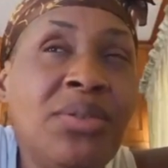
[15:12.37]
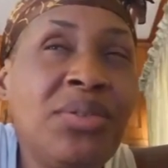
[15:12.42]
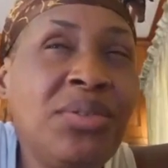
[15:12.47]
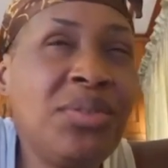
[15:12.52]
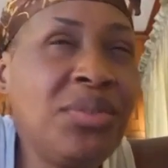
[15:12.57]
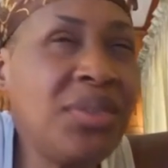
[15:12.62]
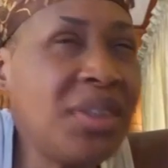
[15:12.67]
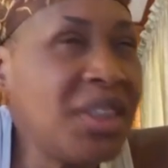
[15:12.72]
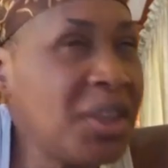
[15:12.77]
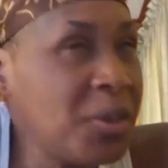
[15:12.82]

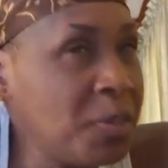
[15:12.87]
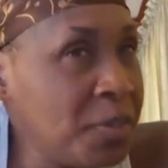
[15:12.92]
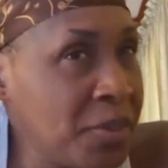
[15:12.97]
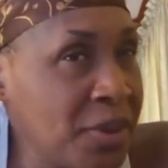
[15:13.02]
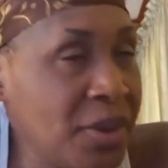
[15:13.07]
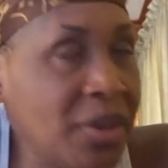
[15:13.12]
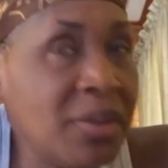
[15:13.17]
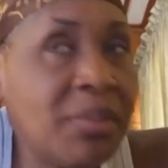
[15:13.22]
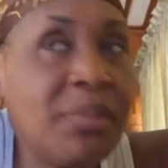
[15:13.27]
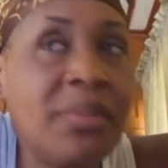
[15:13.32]
whose
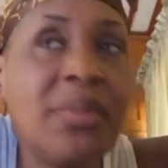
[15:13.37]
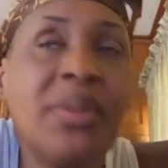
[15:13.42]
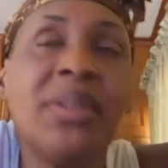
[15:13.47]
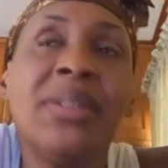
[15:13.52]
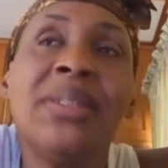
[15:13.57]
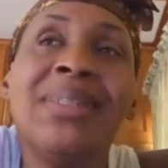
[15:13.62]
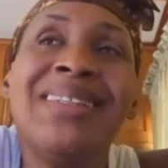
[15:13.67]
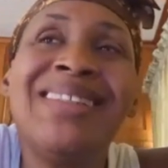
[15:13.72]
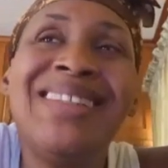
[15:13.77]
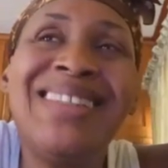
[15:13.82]
sperm
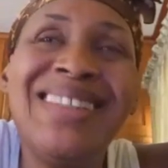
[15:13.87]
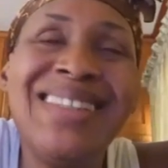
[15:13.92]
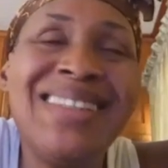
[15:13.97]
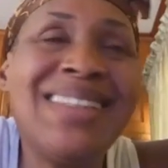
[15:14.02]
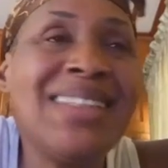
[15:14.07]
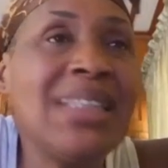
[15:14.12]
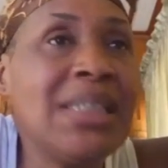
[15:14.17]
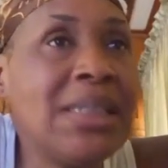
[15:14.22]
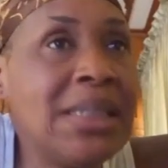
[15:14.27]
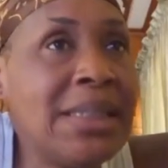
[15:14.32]

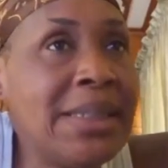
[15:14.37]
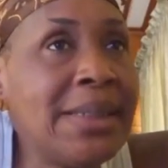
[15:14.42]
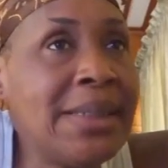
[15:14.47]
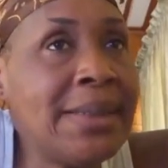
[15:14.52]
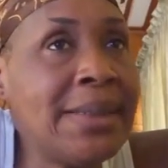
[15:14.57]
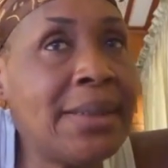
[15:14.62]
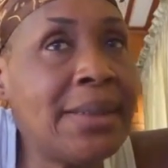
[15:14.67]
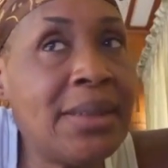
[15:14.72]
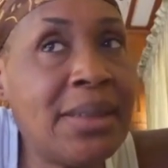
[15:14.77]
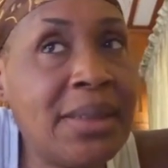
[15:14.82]
did
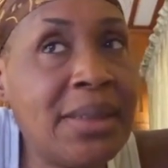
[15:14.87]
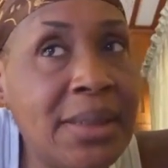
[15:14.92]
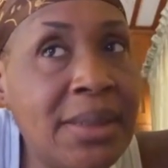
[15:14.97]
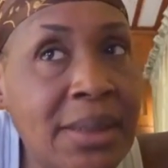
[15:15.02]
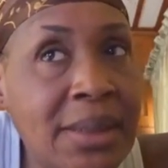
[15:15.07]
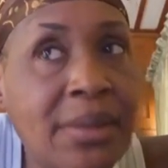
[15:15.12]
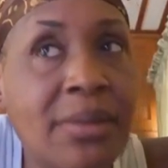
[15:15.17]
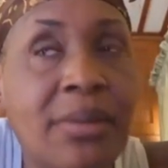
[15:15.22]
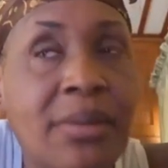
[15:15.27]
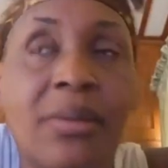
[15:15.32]
Linda
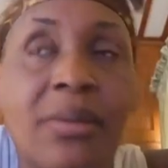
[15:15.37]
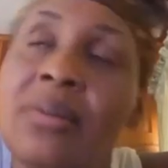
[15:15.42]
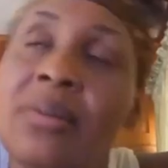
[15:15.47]
steal?